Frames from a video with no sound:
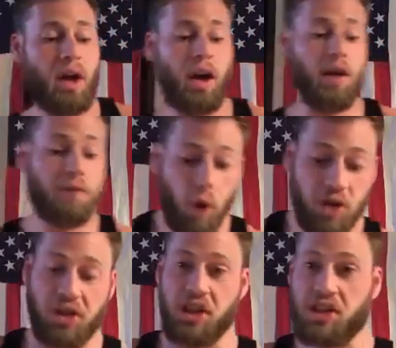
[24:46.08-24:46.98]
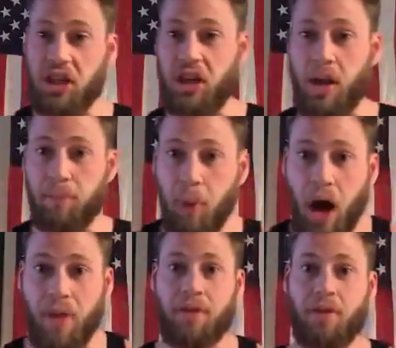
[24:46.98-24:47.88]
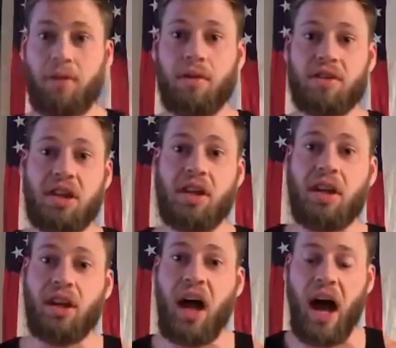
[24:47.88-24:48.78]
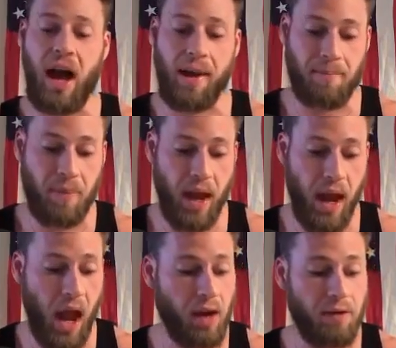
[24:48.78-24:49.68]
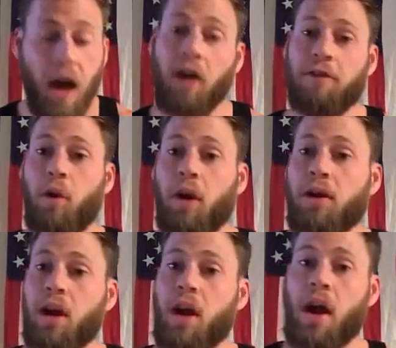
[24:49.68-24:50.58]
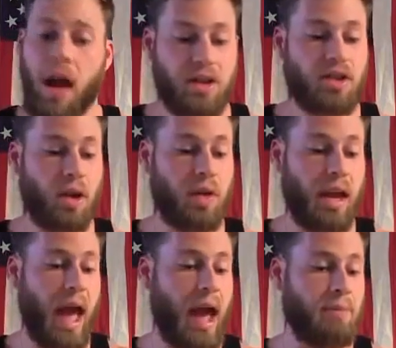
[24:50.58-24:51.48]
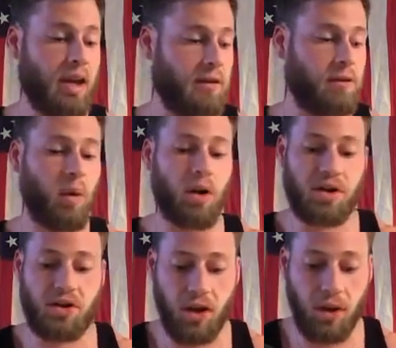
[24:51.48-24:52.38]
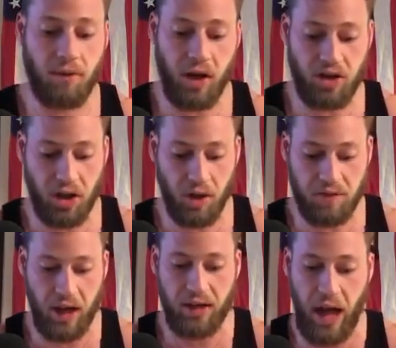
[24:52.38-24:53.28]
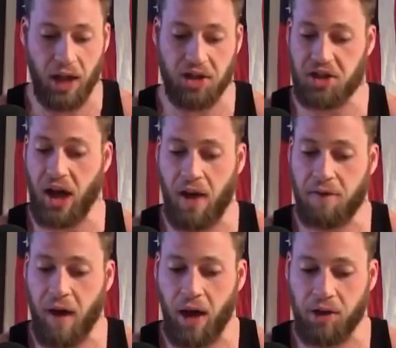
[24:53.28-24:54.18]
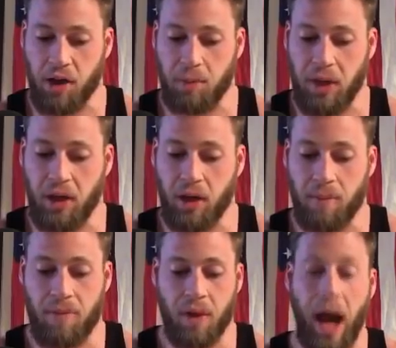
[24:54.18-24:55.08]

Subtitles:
Unfortunately, CNN bought the CNN lie and fell for it. And so they had me for circumvention of technologies. I filed the appeal.